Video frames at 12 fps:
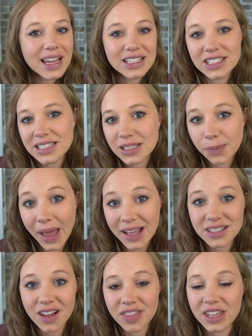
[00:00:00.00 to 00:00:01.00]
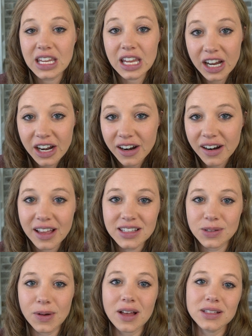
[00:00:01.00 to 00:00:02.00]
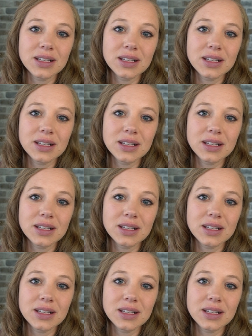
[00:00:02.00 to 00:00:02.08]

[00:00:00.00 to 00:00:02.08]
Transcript: it just depends on the year as well.